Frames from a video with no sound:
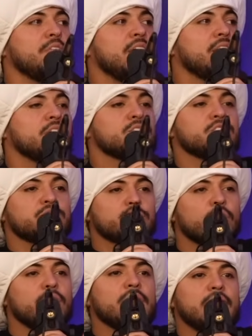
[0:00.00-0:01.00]
where there's
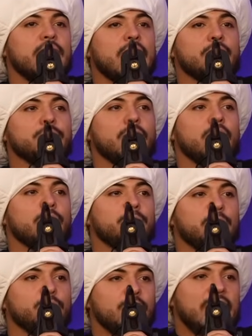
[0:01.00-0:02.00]
certain like
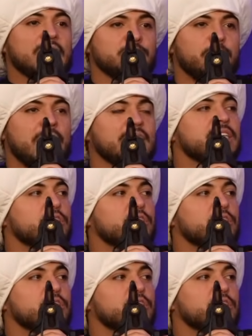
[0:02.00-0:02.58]
people like Hispanics